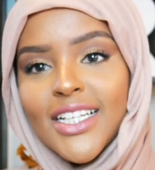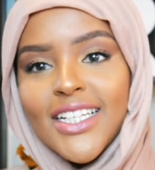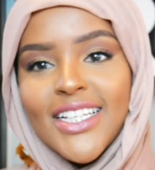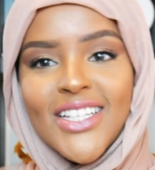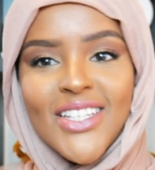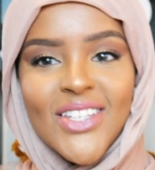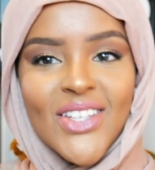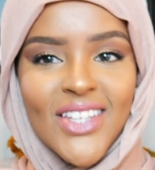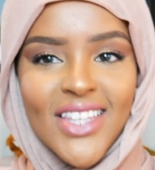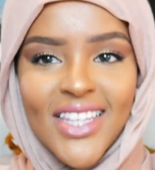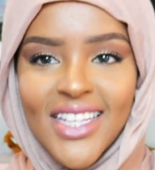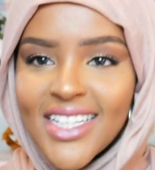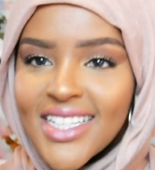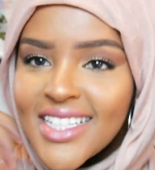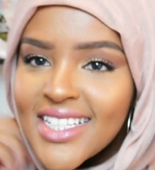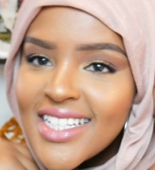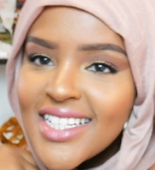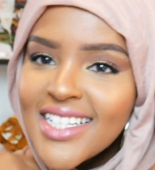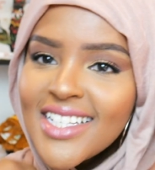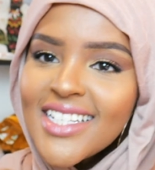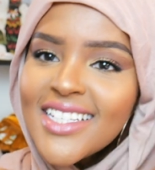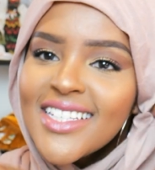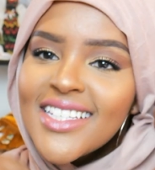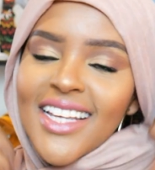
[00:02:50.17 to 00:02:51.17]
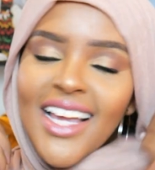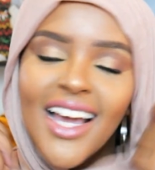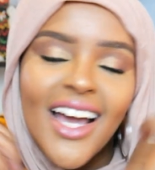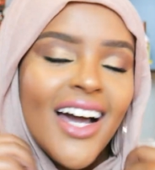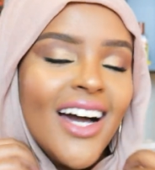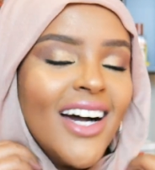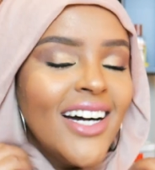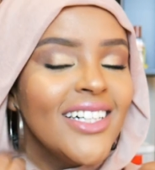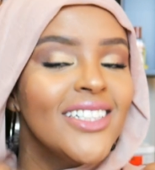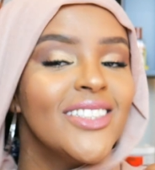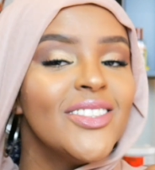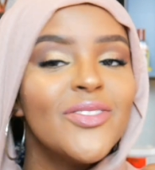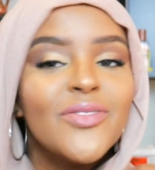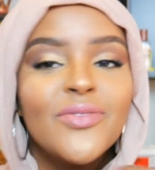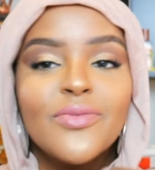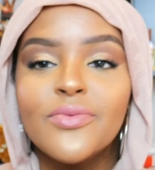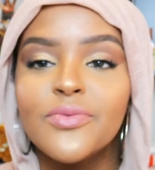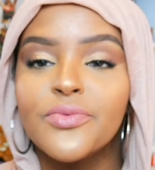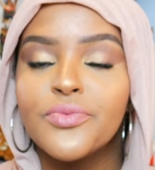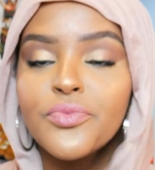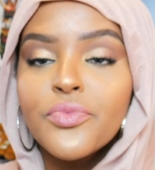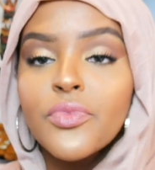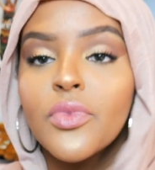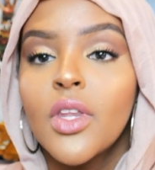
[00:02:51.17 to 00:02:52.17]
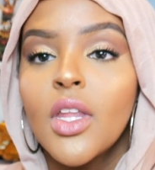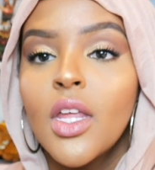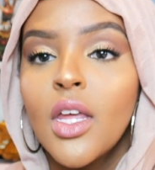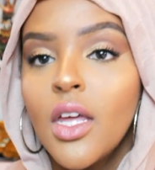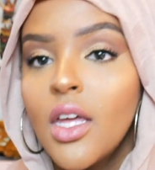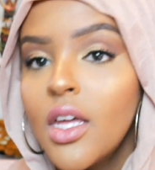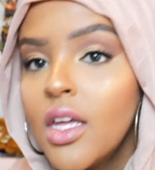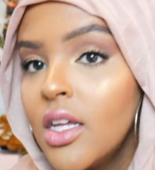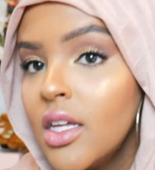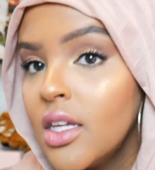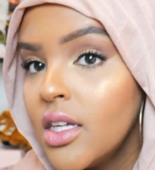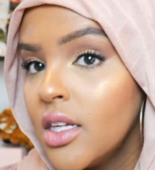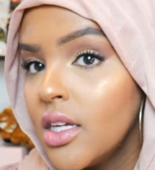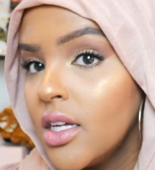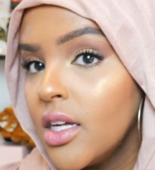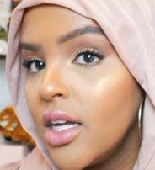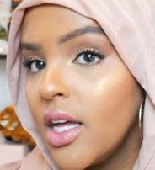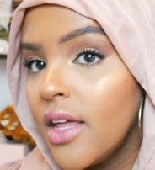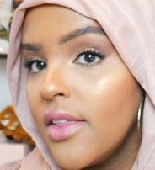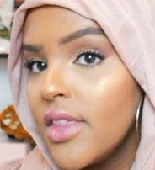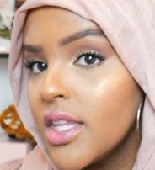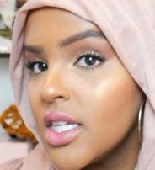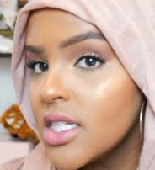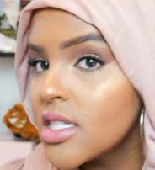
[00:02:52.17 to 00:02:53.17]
So this is, yeah, and